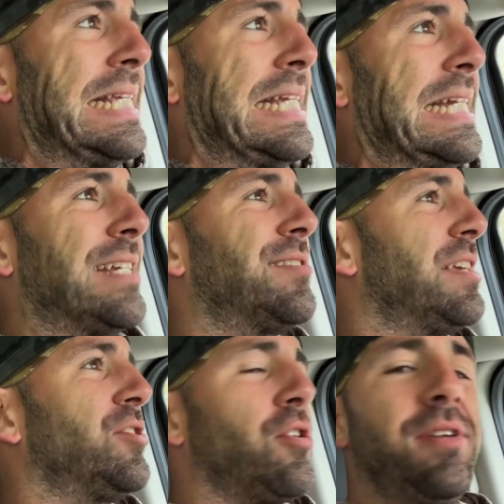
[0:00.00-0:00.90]
because um,
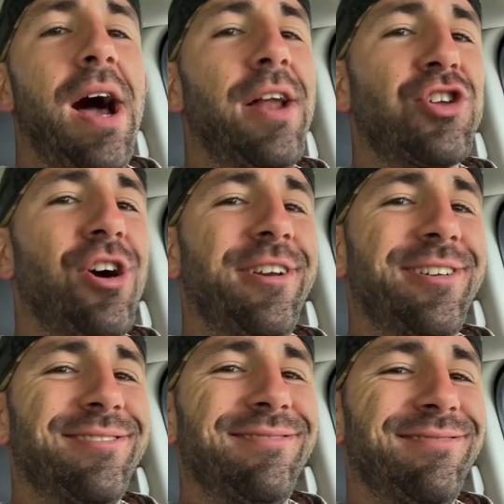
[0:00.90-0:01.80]
things are not good.
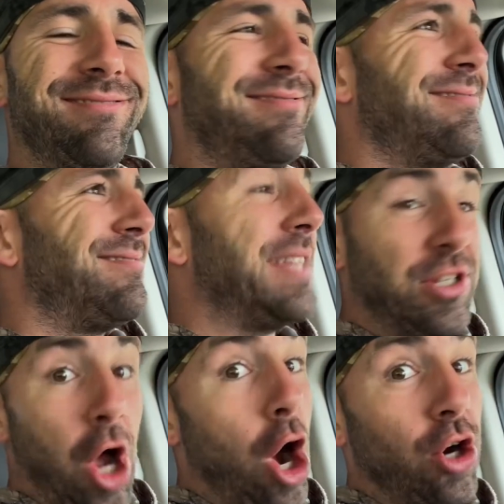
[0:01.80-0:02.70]

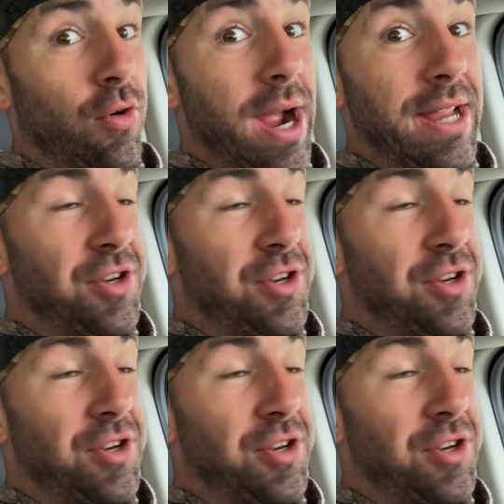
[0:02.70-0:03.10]
Things are great.